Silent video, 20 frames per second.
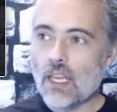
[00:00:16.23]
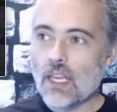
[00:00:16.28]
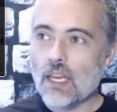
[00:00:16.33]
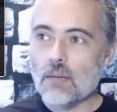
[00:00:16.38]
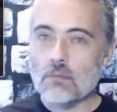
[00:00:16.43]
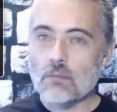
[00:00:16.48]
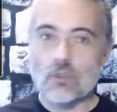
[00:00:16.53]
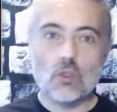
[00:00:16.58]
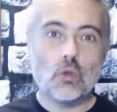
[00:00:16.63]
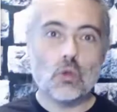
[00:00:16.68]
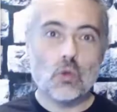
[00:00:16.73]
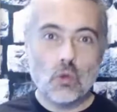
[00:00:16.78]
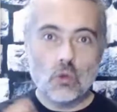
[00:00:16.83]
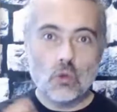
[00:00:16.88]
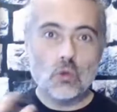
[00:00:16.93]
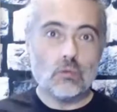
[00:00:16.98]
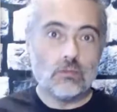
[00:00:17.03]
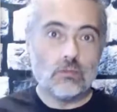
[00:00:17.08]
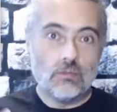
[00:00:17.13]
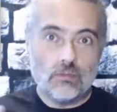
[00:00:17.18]
um,
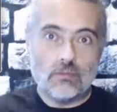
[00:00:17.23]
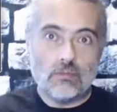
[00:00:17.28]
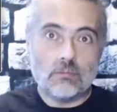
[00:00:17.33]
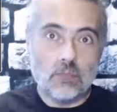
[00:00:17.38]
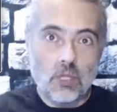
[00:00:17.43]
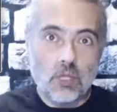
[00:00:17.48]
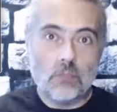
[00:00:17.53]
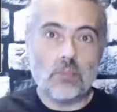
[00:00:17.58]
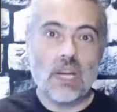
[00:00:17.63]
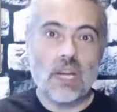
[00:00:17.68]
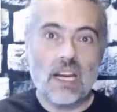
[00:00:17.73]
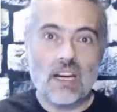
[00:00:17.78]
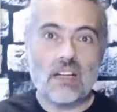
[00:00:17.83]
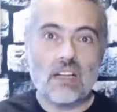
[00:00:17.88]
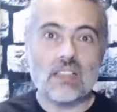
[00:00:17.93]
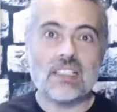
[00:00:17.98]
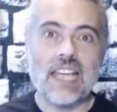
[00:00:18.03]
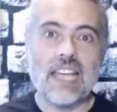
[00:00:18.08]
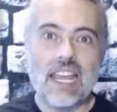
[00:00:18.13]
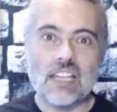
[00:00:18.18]
to
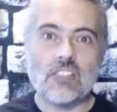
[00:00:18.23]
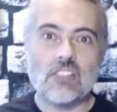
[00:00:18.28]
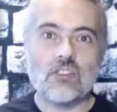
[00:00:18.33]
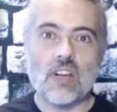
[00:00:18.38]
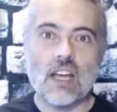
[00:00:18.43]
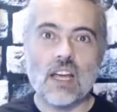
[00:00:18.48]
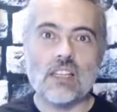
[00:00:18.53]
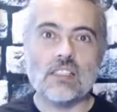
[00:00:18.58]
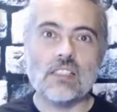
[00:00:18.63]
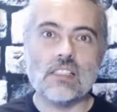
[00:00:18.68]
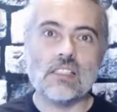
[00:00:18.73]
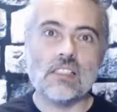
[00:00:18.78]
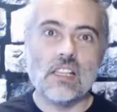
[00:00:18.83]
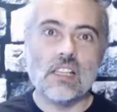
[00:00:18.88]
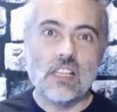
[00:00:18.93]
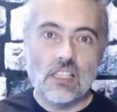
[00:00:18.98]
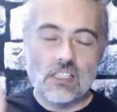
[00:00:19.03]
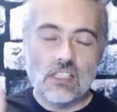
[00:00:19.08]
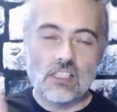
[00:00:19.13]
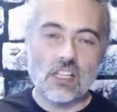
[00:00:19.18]
prepare test strategies
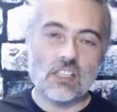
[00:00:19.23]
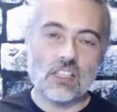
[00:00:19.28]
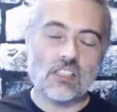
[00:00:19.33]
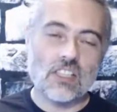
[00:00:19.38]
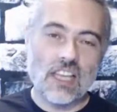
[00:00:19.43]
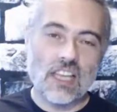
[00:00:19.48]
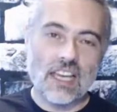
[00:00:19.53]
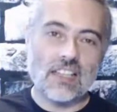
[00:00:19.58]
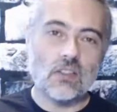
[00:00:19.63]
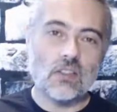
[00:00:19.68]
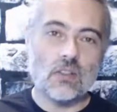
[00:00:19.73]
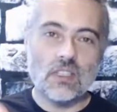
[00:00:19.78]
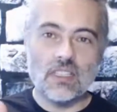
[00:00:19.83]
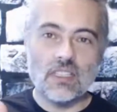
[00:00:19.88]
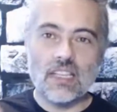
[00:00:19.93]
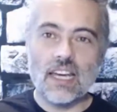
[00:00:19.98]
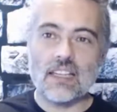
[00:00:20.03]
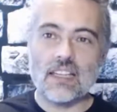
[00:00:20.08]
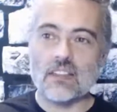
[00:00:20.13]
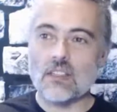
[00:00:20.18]
such that I could
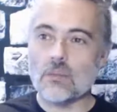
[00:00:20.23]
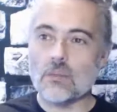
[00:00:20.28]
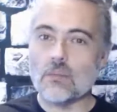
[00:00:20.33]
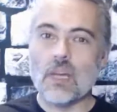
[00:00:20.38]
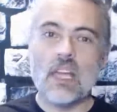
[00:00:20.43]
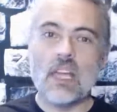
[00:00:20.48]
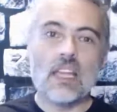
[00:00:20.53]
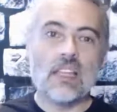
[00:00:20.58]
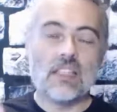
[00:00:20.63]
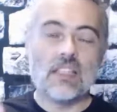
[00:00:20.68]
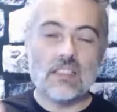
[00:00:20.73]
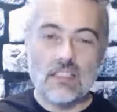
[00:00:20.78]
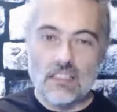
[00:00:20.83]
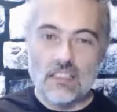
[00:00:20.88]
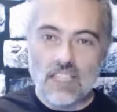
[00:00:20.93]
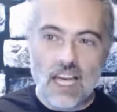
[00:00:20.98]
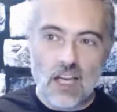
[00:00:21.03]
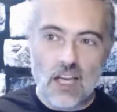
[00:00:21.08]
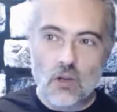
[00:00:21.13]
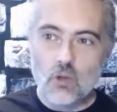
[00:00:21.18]
enact them
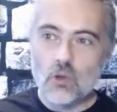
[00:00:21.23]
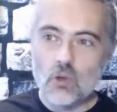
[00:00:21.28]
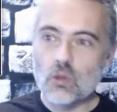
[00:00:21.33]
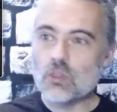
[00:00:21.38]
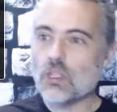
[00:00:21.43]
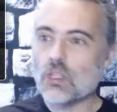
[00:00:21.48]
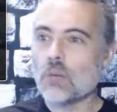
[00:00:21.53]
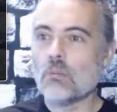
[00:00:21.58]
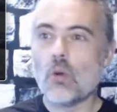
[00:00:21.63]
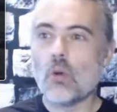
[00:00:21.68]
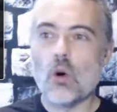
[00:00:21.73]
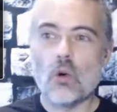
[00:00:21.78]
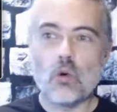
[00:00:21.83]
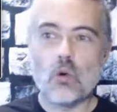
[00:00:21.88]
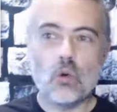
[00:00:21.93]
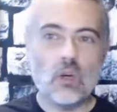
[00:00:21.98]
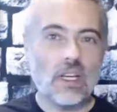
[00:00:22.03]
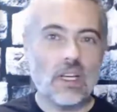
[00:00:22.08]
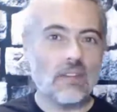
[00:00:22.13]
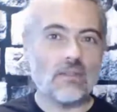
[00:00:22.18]
now,
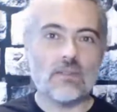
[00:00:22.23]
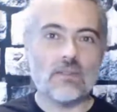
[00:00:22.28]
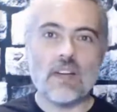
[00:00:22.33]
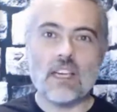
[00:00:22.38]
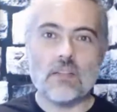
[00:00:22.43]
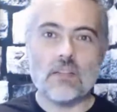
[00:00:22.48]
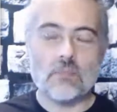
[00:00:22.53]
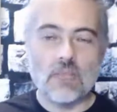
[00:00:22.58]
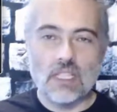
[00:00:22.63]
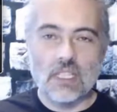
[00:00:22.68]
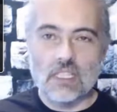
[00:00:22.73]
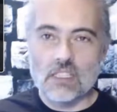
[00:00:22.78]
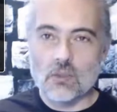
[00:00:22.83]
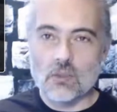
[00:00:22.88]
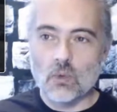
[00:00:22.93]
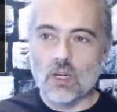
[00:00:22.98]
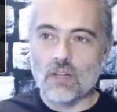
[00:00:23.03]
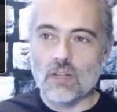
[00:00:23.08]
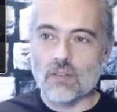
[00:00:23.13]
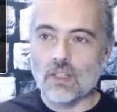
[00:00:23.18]
tomorrow, in five
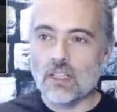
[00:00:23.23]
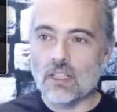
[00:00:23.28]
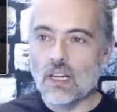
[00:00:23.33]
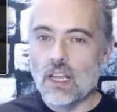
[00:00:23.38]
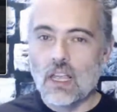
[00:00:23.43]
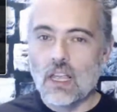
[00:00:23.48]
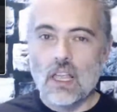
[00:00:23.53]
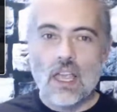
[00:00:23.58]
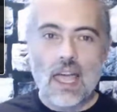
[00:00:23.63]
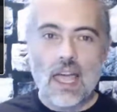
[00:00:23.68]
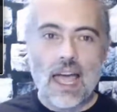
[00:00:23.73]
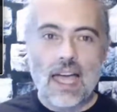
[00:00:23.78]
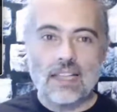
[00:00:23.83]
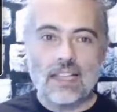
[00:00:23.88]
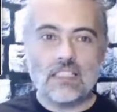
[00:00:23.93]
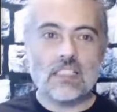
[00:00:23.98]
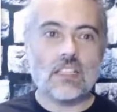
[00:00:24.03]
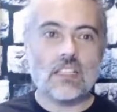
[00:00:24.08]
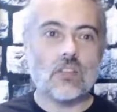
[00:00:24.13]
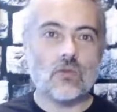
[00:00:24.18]
minutes, whatever,
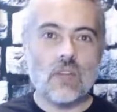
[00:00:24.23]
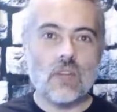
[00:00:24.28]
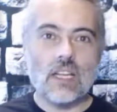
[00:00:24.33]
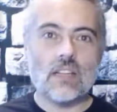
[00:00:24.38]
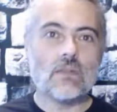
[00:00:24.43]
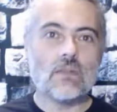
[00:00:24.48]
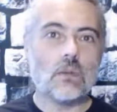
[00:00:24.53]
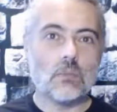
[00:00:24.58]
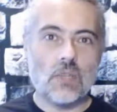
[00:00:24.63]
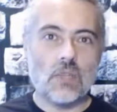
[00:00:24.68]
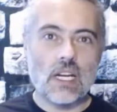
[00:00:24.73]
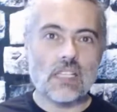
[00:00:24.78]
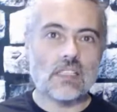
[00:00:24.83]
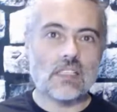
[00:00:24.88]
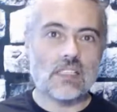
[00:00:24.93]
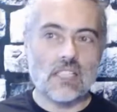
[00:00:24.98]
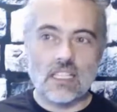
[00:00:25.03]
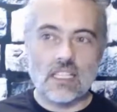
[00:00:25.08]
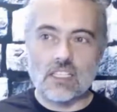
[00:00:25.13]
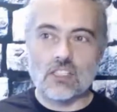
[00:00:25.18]
and to get ready for
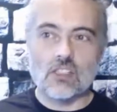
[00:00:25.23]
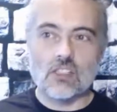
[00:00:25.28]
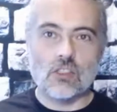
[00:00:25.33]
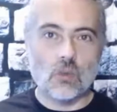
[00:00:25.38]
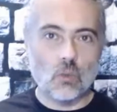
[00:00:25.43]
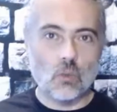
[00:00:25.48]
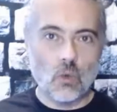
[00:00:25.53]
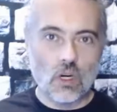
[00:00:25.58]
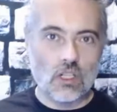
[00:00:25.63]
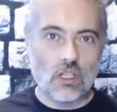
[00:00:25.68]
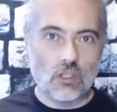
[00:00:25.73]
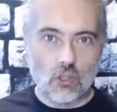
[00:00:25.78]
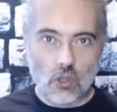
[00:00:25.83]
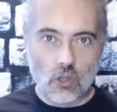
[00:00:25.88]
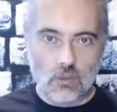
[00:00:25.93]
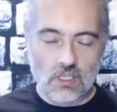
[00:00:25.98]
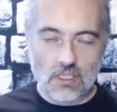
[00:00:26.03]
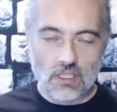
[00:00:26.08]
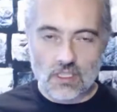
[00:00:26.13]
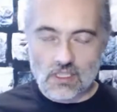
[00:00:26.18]
presentations and
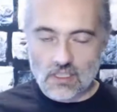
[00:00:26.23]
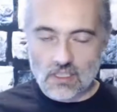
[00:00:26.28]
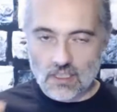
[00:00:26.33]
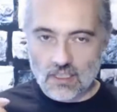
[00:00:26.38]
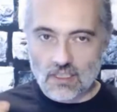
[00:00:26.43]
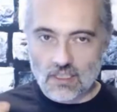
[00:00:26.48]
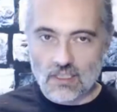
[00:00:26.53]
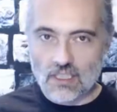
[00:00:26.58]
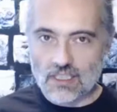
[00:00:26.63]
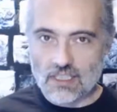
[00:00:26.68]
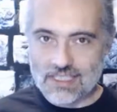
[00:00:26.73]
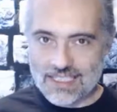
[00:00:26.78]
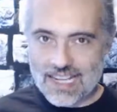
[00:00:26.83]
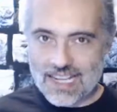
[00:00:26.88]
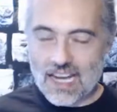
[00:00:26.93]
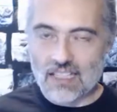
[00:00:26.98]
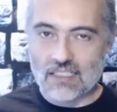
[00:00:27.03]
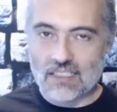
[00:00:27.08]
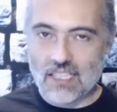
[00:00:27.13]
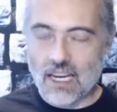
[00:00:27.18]
workshops. These are the
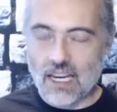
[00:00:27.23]
exact